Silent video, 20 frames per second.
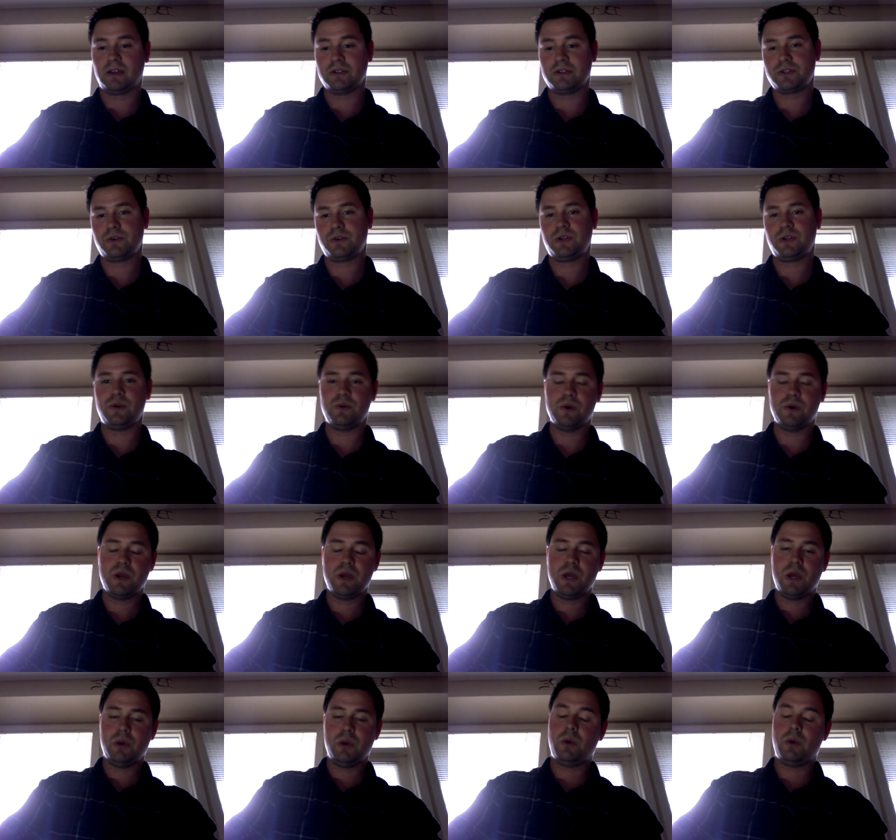I'll show you
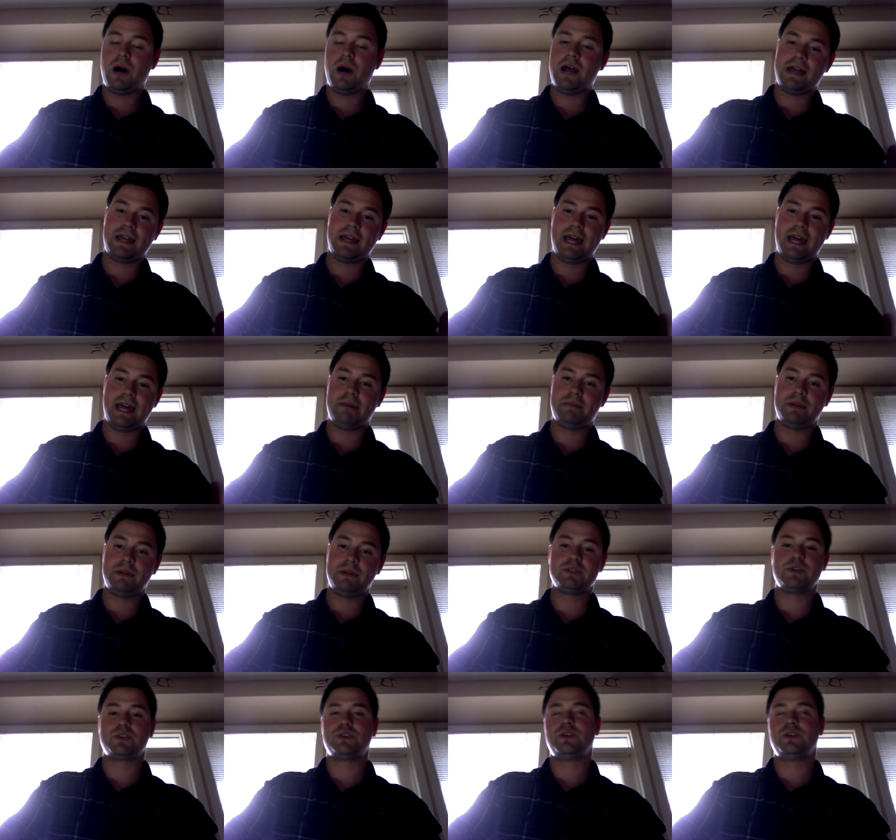why that
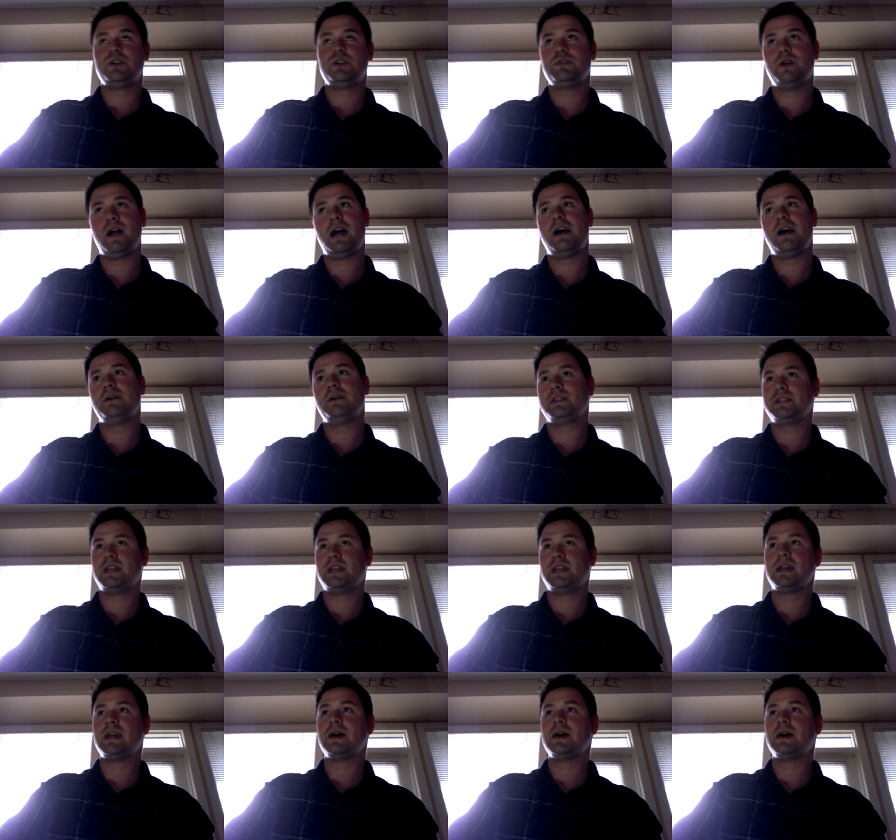happens. I'll show you how to
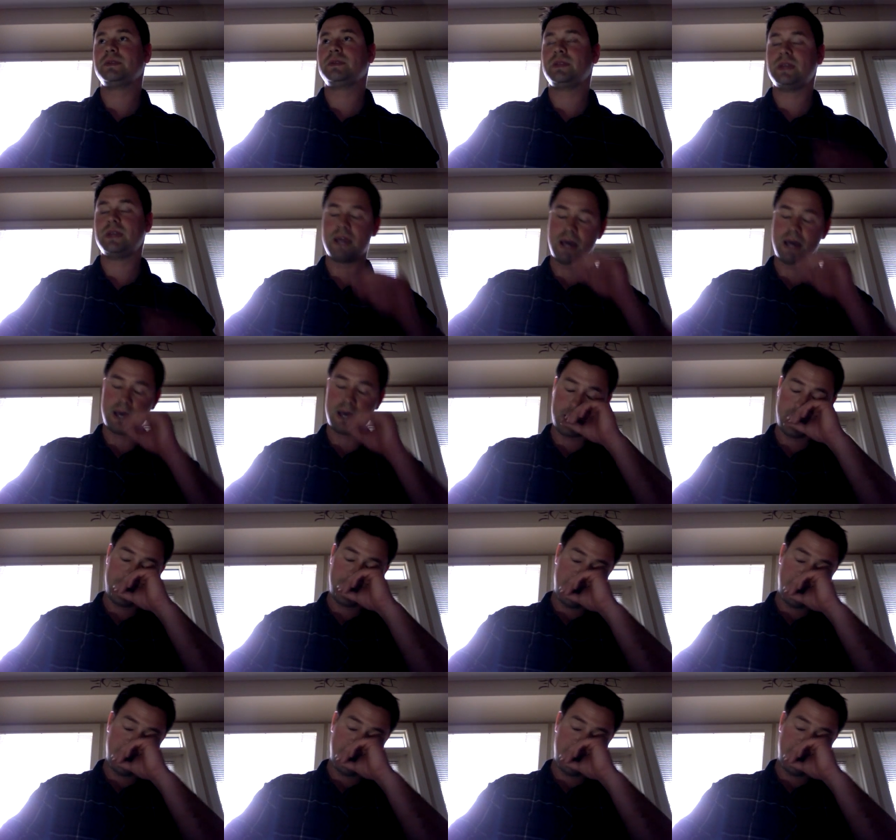take out the